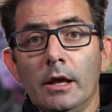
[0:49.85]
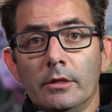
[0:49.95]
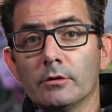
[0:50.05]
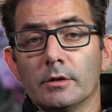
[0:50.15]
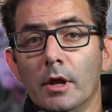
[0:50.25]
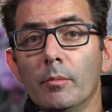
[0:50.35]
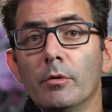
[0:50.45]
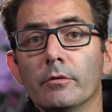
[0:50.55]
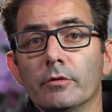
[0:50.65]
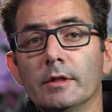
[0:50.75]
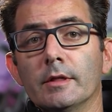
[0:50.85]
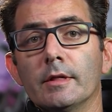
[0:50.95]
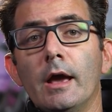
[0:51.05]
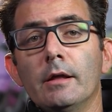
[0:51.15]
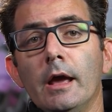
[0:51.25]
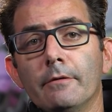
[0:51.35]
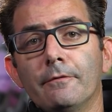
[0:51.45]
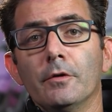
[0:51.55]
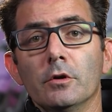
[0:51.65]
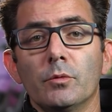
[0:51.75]
There's a number of reasons.
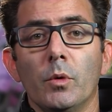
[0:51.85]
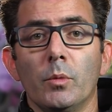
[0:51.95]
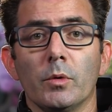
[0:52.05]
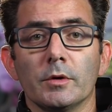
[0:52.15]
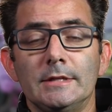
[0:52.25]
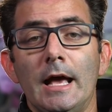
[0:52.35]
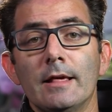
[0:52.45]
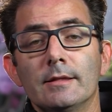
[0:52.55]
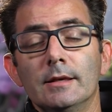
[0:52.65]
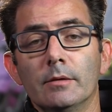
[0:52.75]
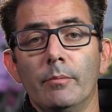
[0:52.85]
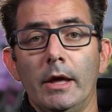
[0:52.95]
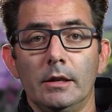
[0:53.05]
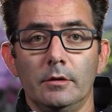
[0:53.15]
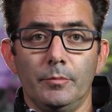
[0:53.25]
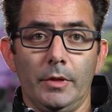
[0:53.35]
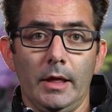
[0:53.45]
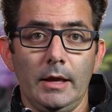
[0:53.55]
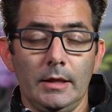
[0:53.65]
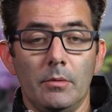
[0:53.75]
At first, when we were testing competitive
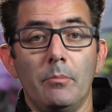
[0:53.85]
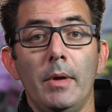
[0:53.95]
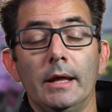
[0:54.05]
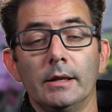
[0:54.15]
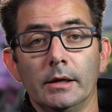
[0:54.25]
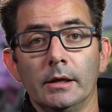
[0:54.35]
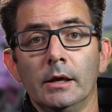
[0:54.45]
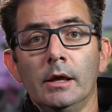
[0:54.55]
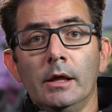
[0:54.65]
play in the beta,